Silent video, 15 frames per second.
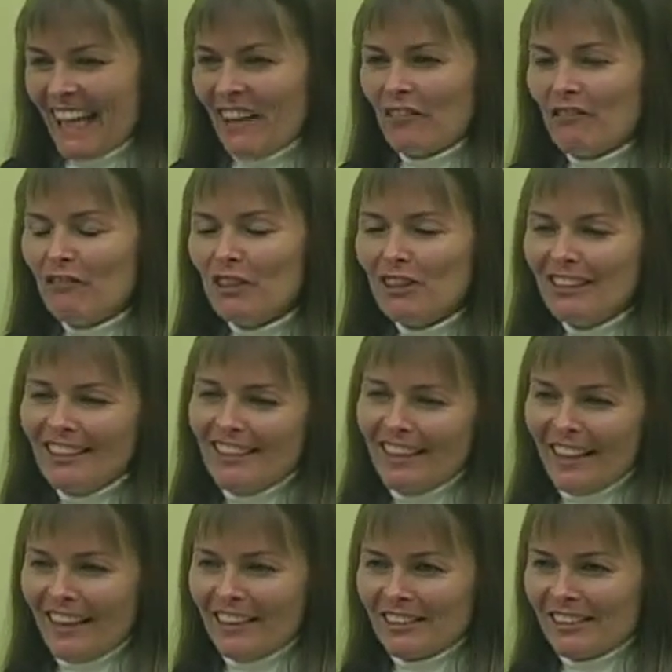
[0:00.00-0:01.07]
And feeling
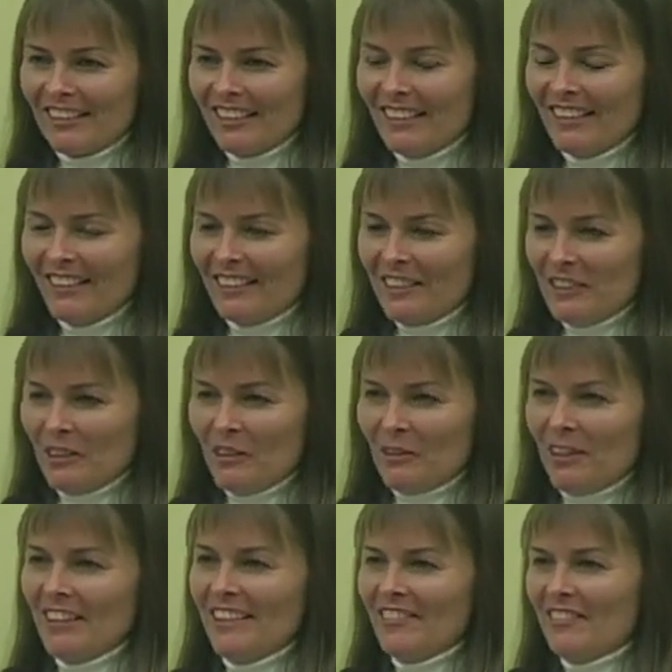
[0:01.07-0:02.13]
that
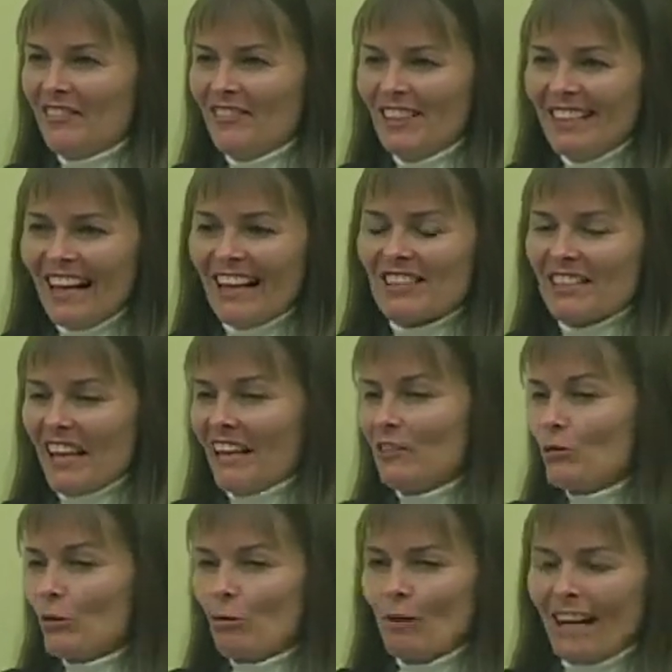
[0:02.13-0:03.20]
degree of yes and
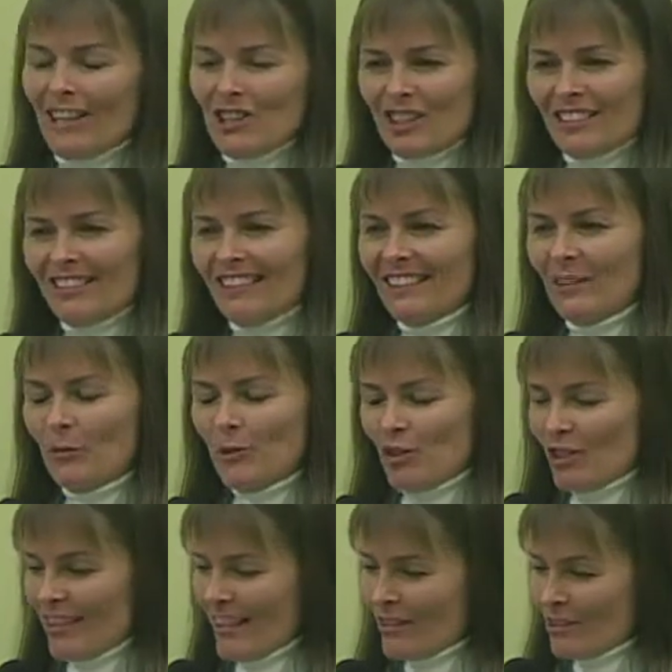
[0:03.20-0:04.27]
direction. And it
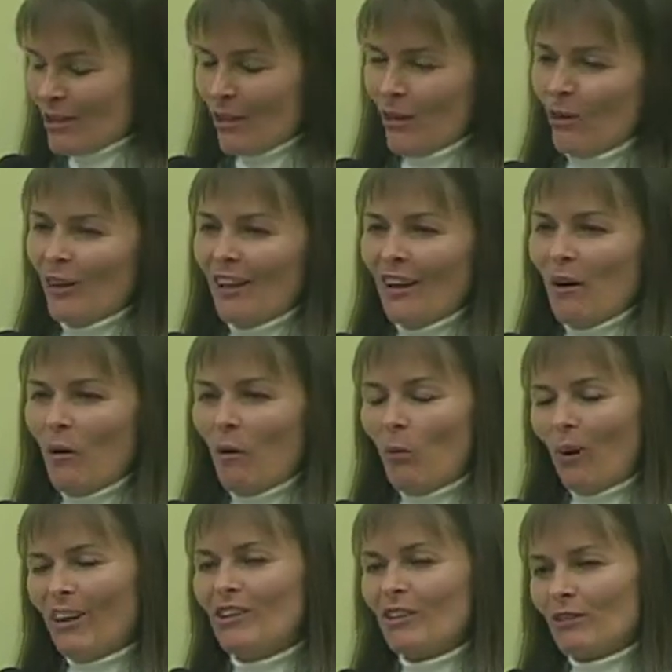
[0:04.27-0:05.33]
was like so
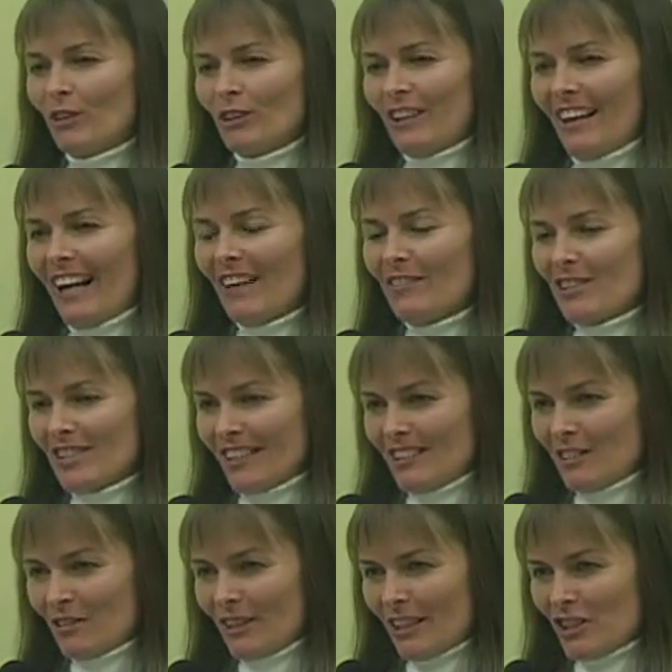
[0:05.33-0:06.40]
wonderful to have a set
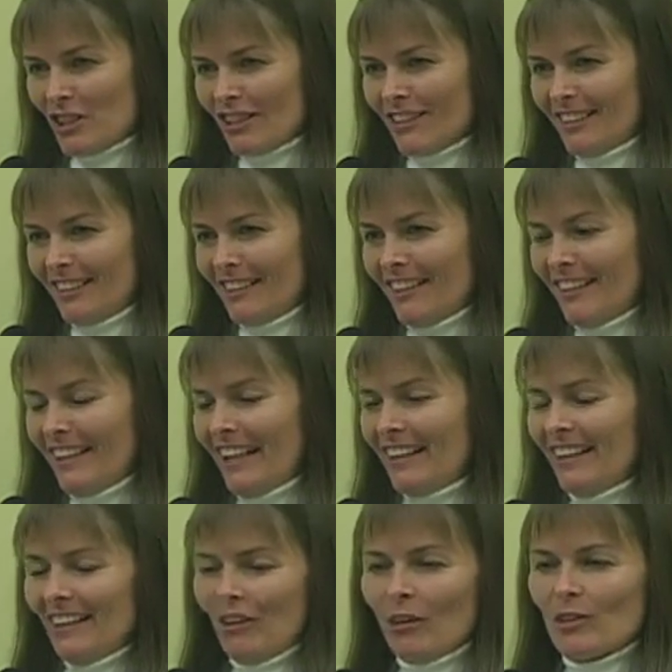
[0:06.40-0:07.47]
direction. And
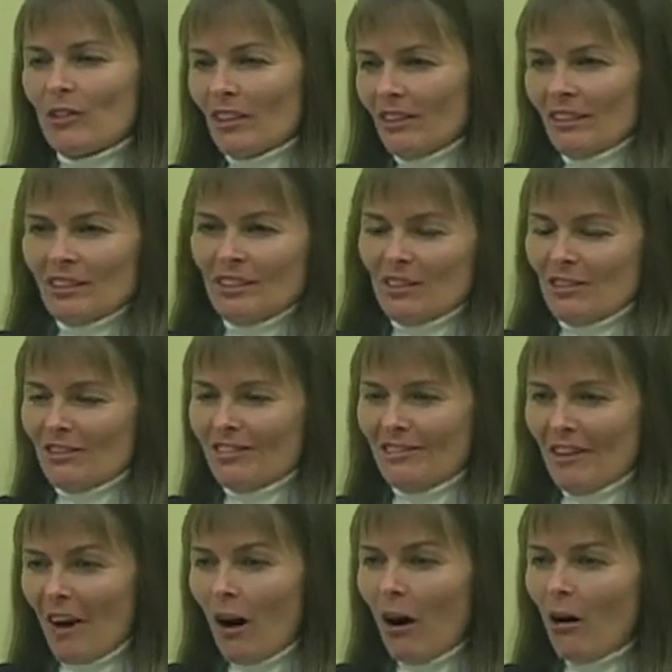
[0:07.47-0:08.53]
then all of a sudden it just,
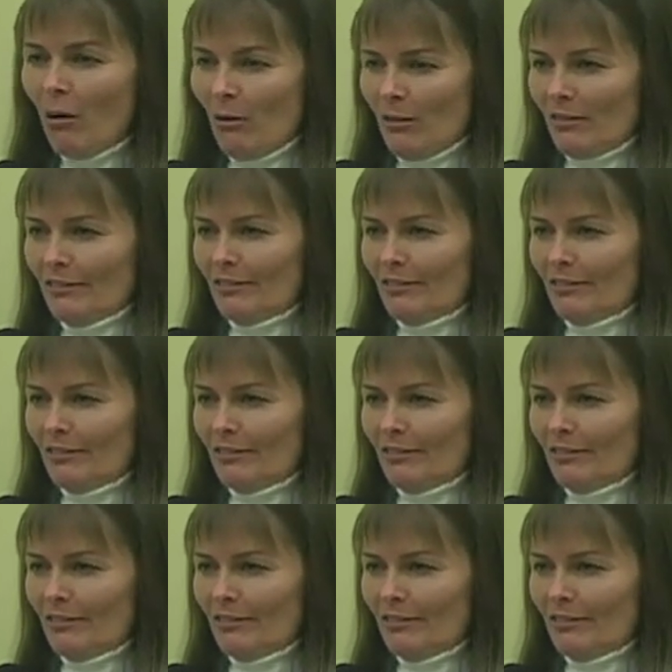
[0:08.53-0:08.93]
oh,